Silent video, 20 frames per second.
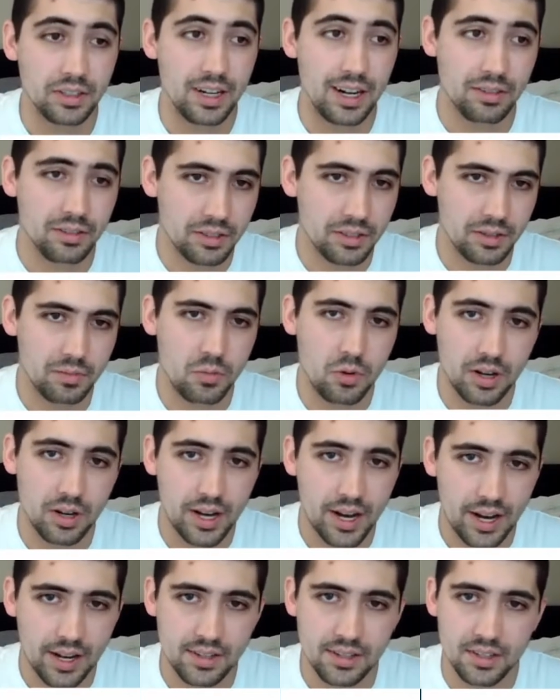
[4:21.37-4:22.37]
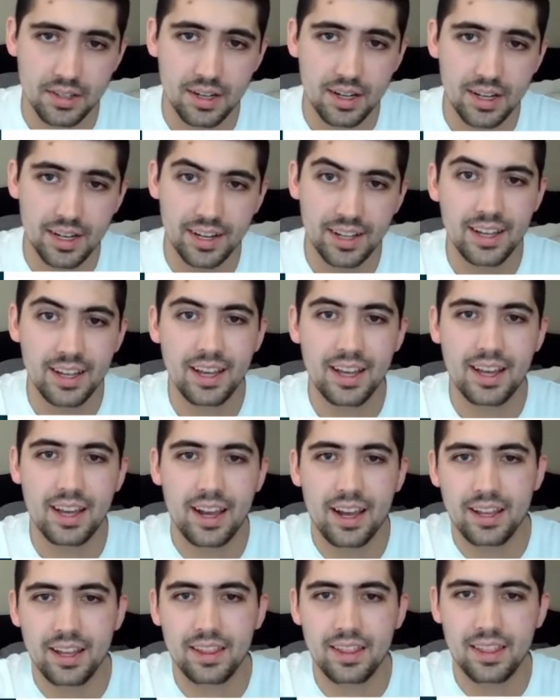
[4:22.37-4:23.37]
I learn more hands-on,
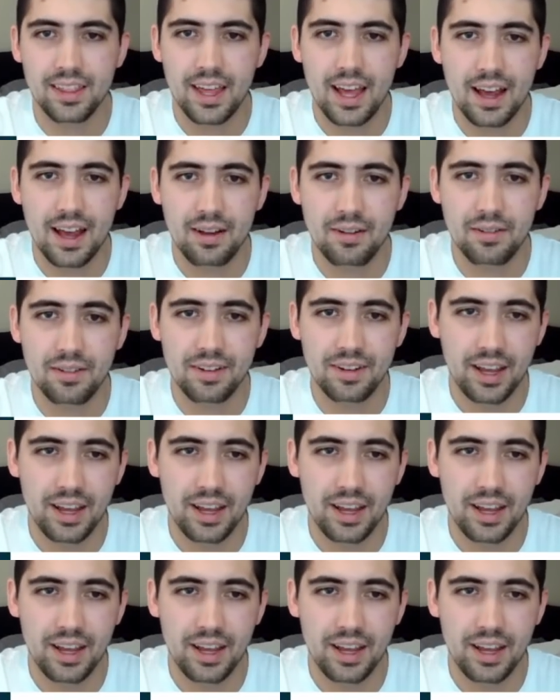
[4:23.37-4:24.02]
and that